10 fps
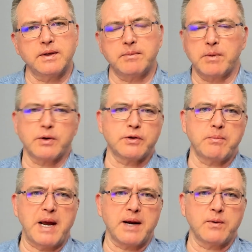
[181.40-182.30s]
and merger
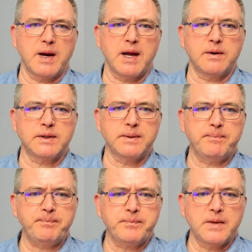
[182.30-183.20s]
background.
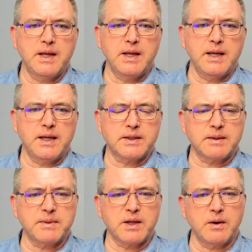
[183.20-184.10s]
And
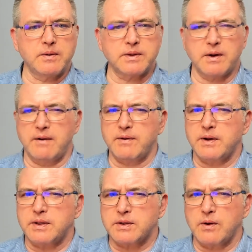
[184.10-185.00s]
some of the codes are not very
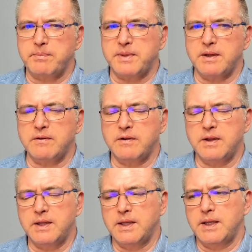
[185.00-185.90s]
descriptive.
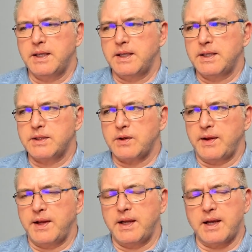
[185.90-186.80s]
So I
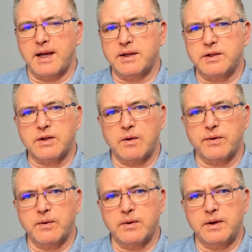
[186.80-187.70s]
think I can just go
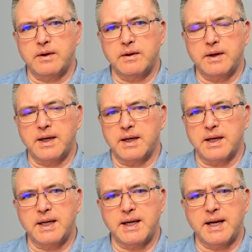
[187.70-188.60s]
through and
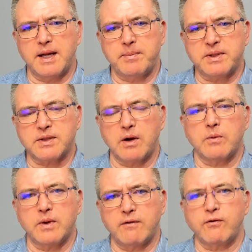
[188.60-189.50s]
clean that up and start
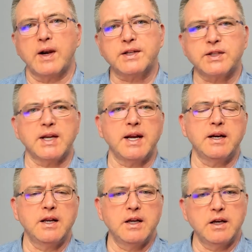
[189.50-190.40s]
with a fresh
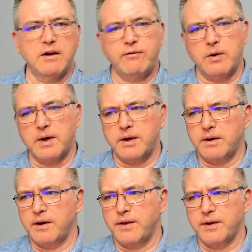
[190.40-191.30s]
set of
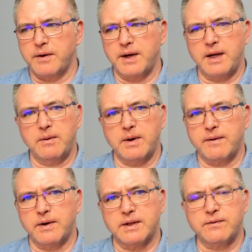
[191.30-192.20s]

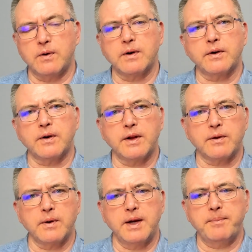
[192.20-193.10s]

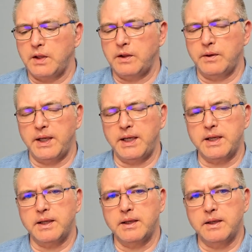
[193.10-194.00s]
433
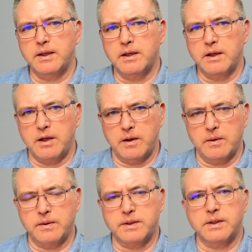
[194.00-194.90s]
unique
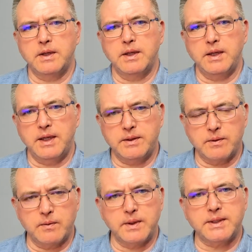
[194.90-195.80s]
codes, each
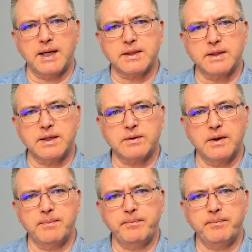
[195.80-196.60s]
with one text entry.